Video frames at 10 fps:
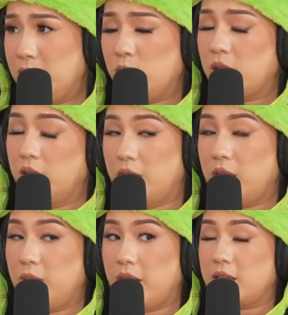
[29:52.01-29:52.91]
We're
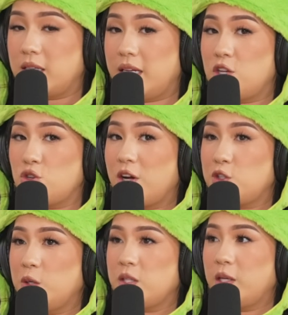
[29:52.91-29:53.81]
literally wearing Sonny Angel
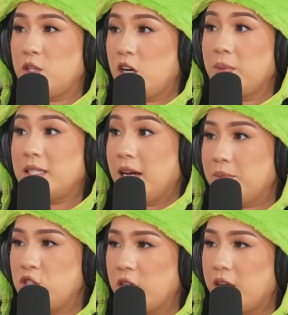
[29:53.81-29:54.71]
costumes and like we talk about dumb
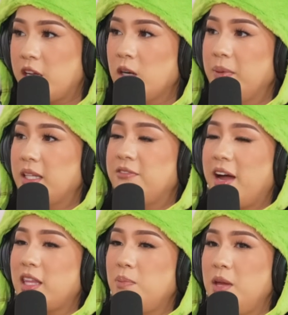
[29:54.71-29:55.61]
shit on here, but the
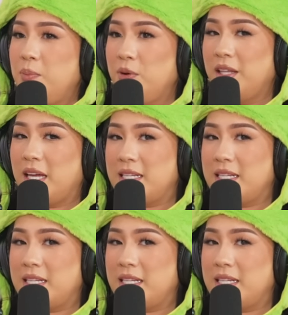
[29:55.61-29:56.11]
fact that people can like